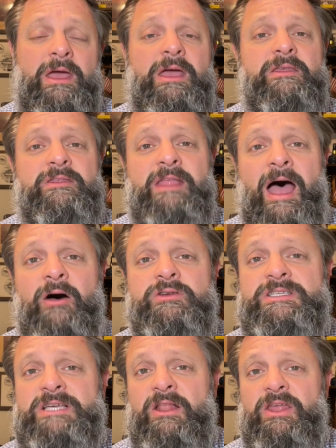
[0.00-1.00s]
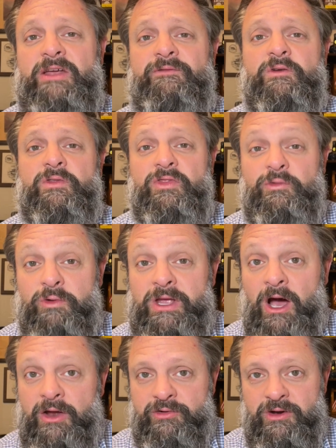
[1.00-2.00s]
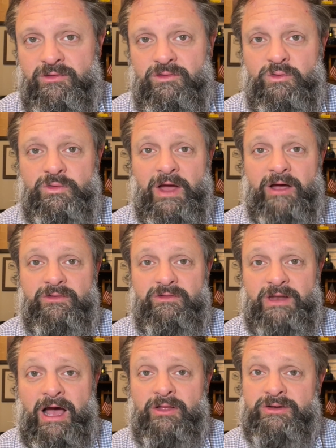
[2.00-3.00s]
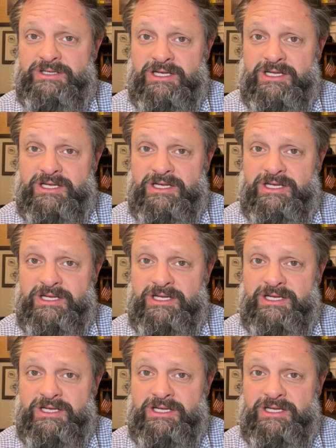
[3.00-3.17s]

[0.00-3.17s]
is now selling for $302,000.